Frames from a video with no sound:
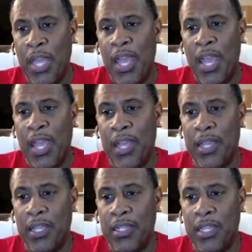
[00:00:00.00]

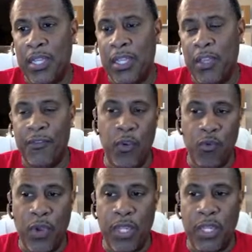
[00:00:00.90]
And if you
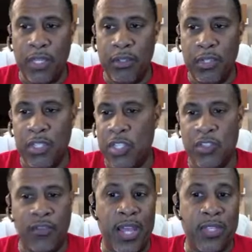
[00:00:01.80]
run it, it's
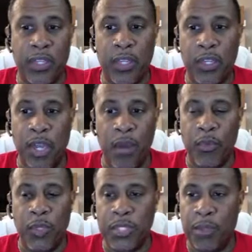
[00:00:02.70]
just fast.com,
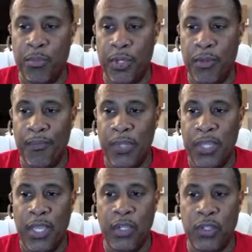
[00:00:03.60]
real simple.
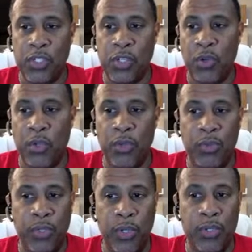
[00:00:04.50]
It'll show
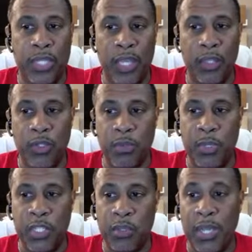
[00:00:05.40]
you your download
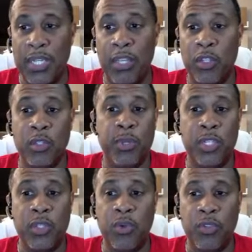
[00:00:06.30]
speed. So my download speed is
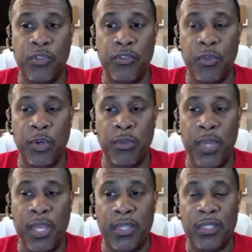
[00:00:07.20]
240
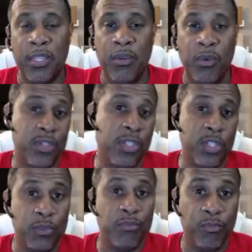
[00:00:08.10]
megs, which
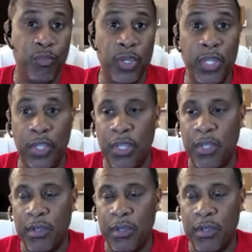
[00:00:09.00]
is pretty good.